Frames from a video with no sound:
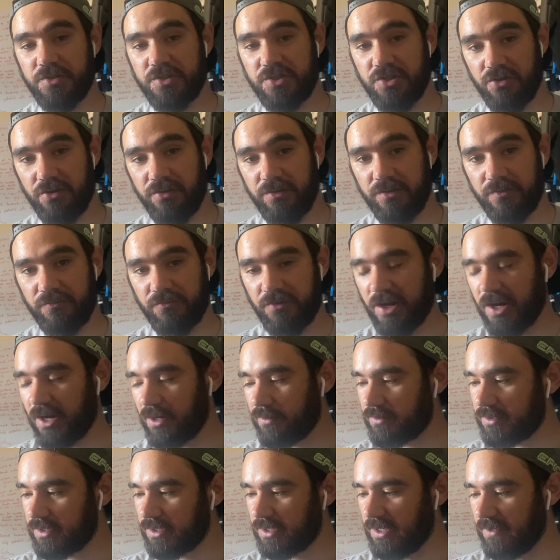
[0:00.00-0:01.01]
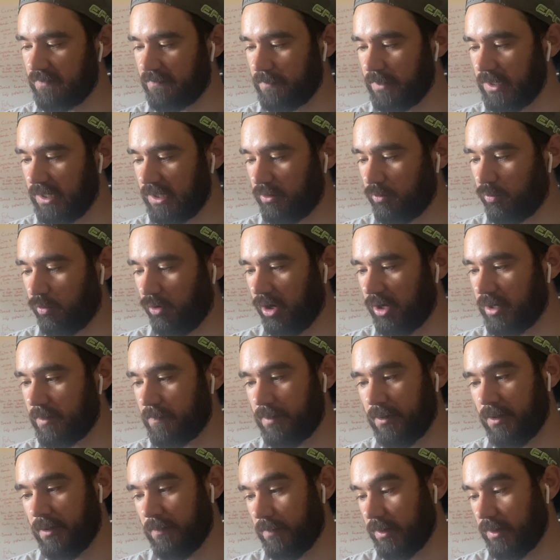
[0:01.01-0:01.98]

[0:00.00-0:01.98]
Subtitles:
during the round, give them a little wipe,